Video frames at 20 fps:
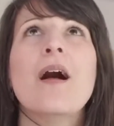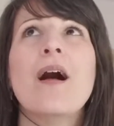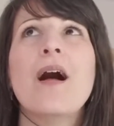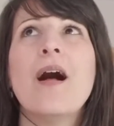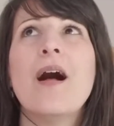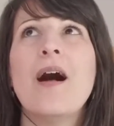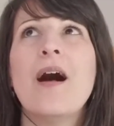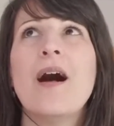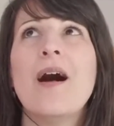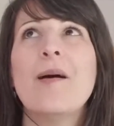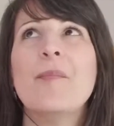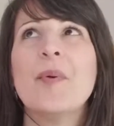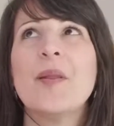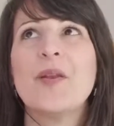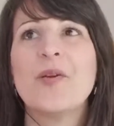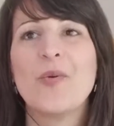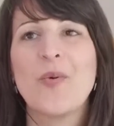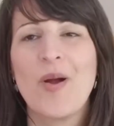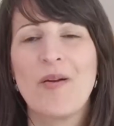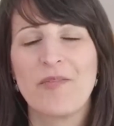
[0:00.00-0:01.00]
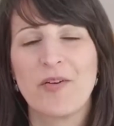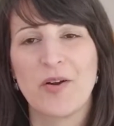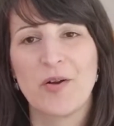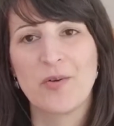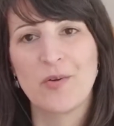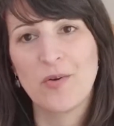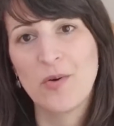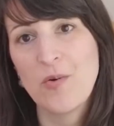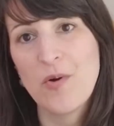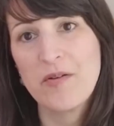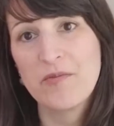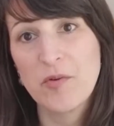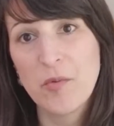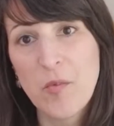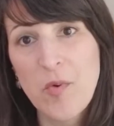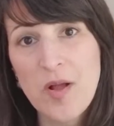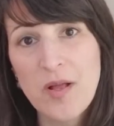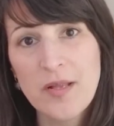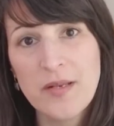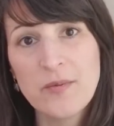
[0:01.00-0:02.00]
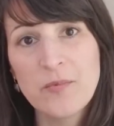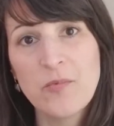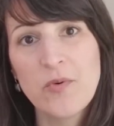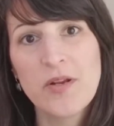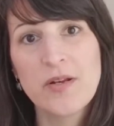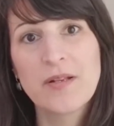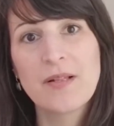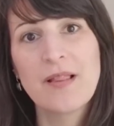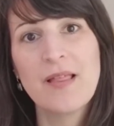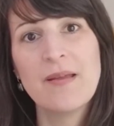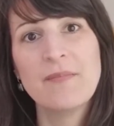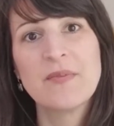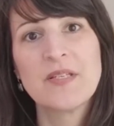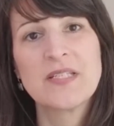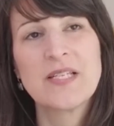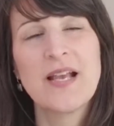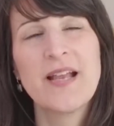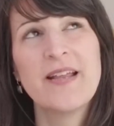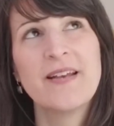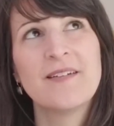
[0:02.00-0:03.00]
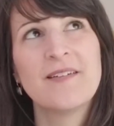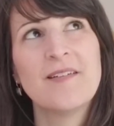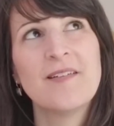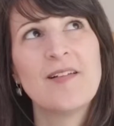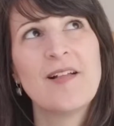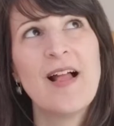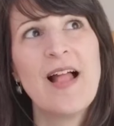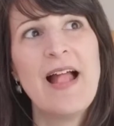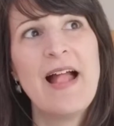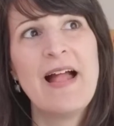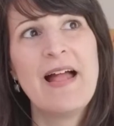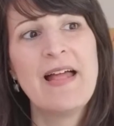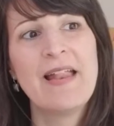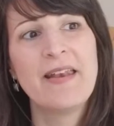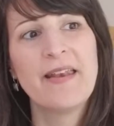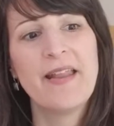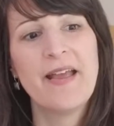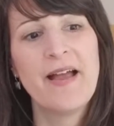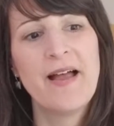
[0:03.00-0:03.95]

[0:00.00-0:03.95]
and whoever won would claim the title. And